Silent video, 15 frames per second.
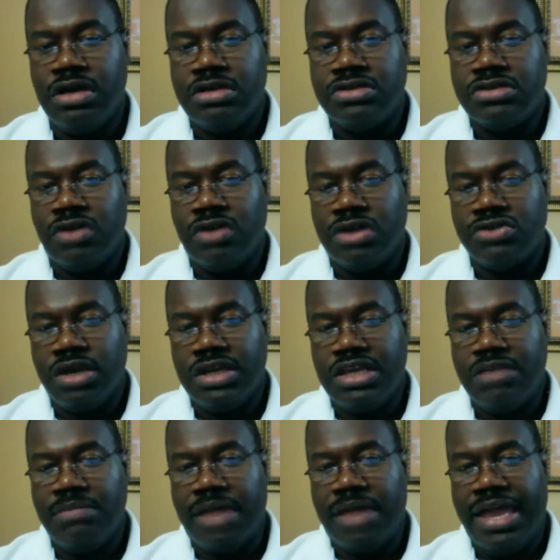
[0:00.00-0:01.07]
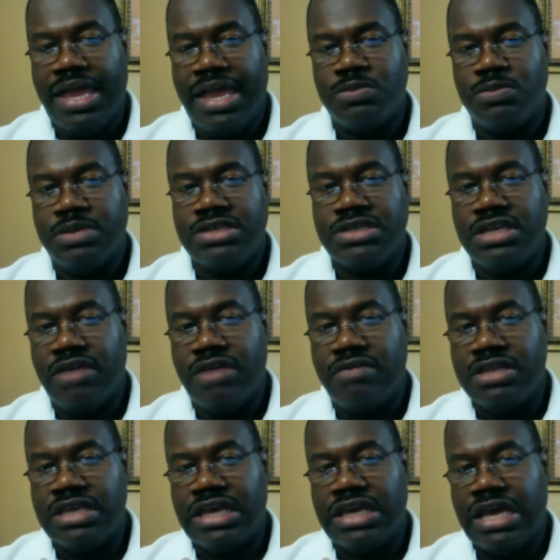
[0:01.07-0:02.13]
So I try to keep my hands busy in
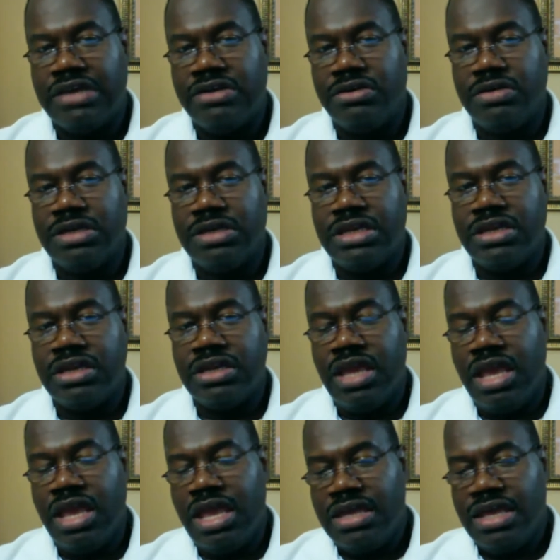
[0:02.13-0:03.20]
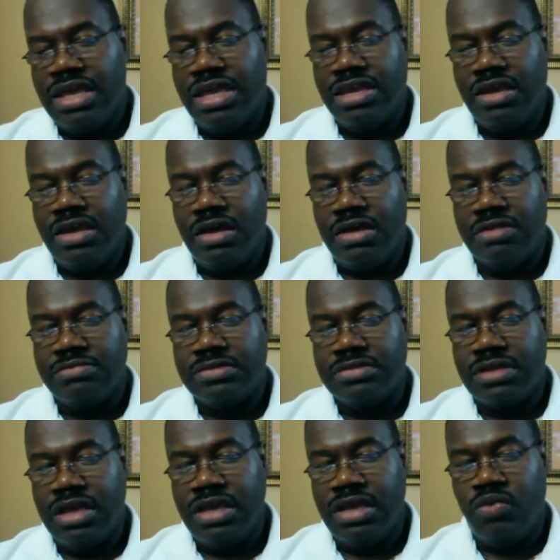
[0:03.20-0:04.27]
everything I do, and then
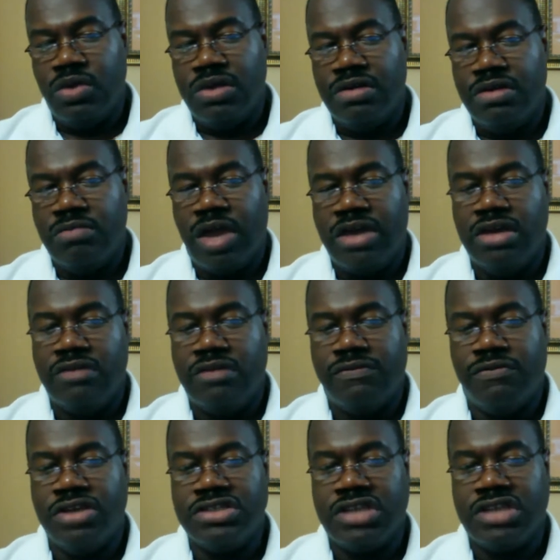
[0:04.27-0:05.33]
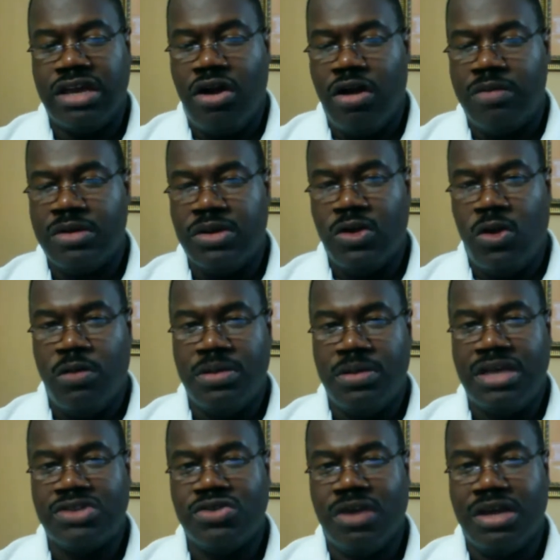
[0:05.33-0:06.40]
and when my good friends like Carmen call
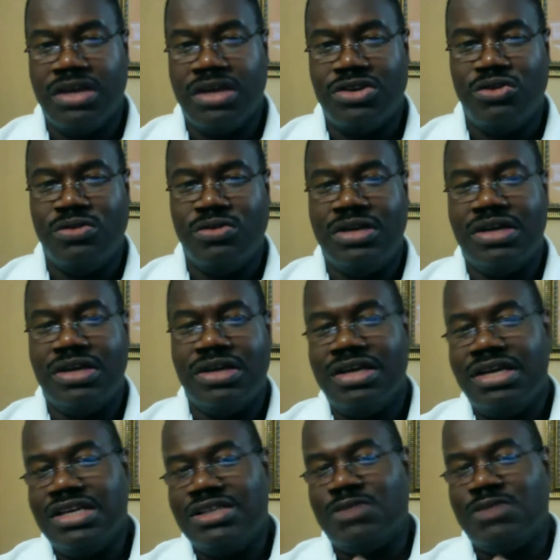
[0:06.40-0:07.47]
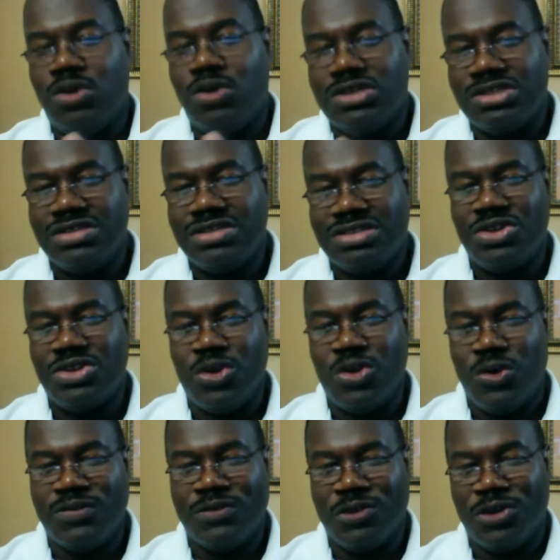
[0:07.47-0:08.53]
me, I try to do sports
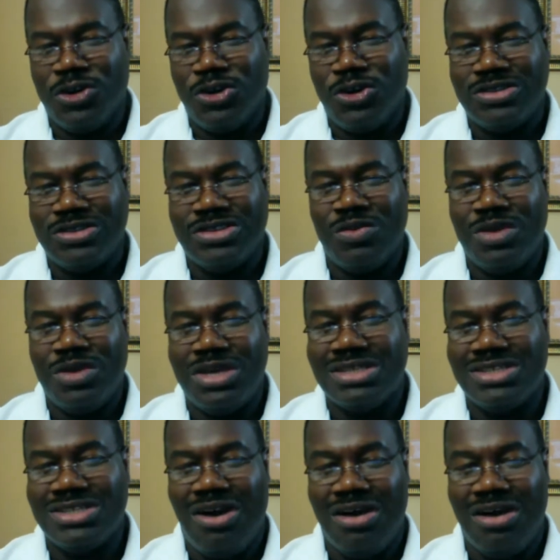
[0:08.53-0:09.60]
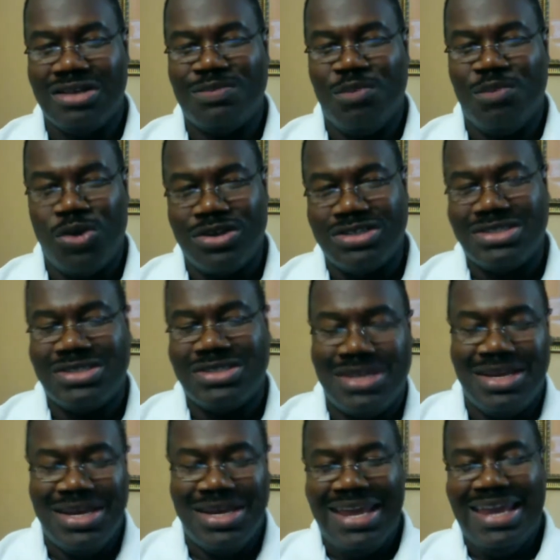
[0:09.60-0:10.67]
shows for her so we can talk
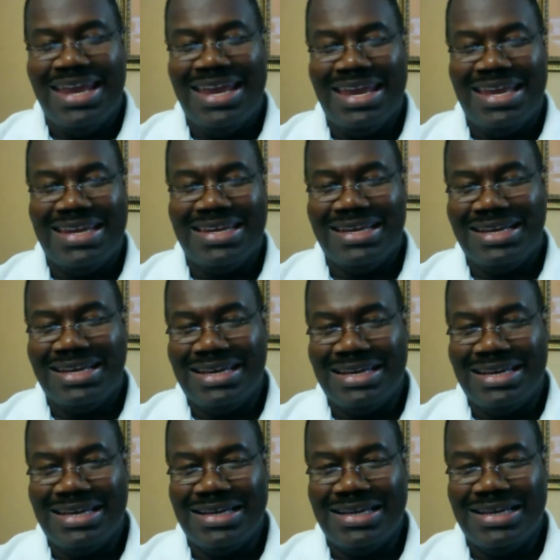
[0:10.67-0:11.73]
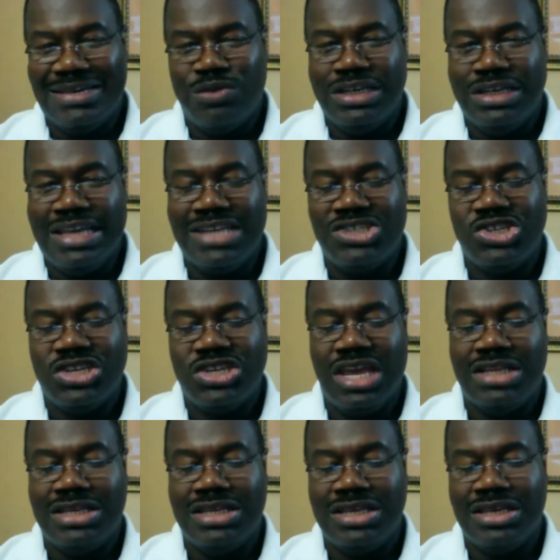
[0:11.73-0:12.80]
sports and really
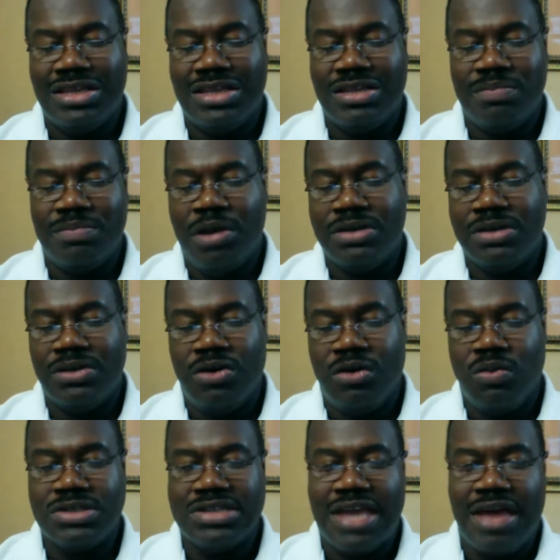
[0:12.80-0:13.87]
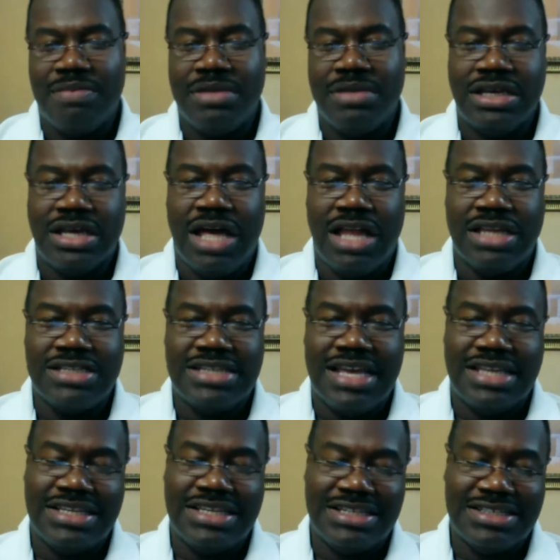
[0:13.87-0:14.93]
educate the public on what's happening in college
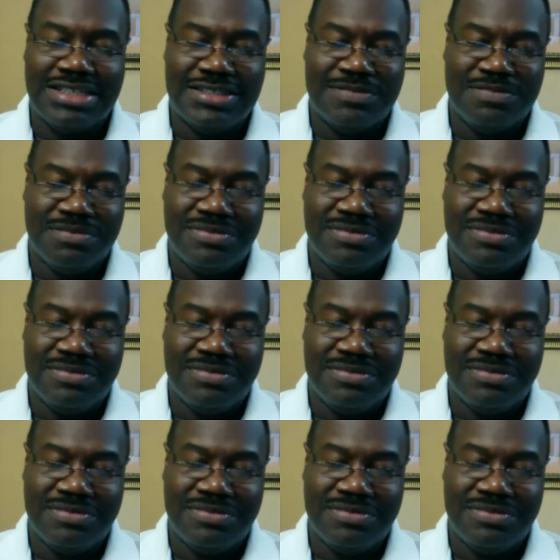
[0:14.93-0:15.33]
athletics.